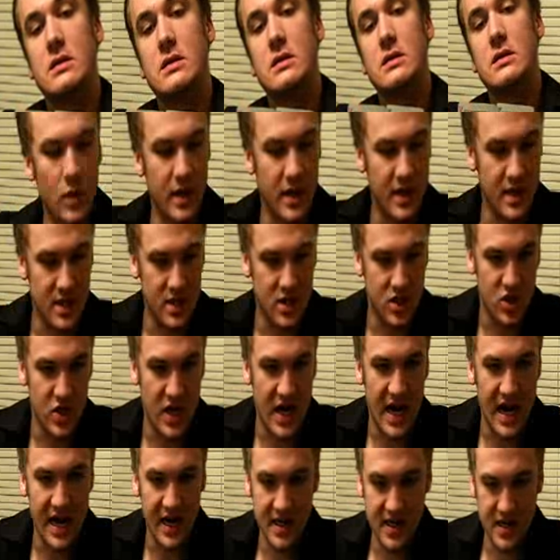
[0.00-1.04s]
queens,
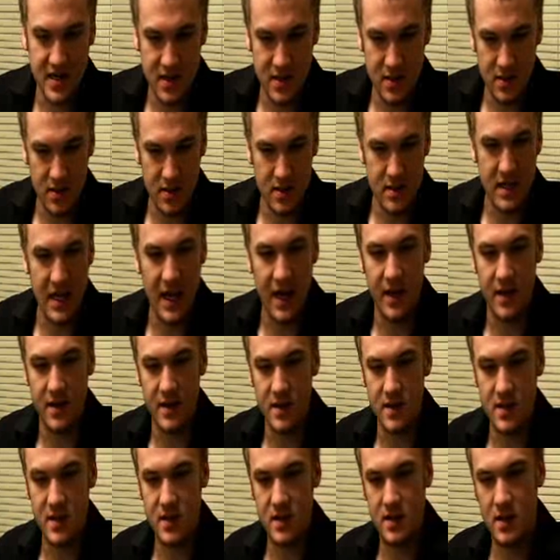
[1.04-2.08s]
jacks,
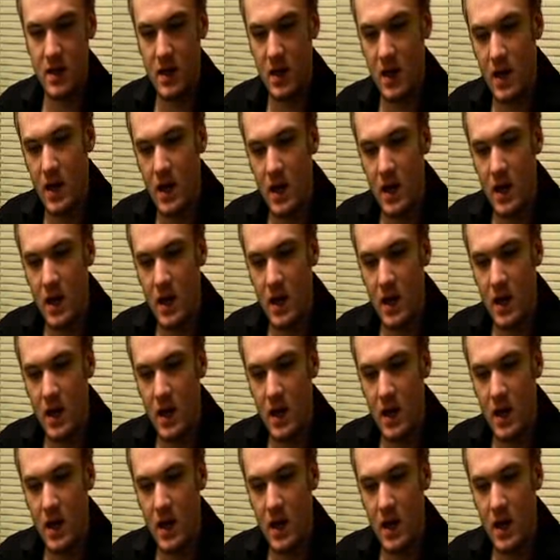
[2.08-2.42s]
tens,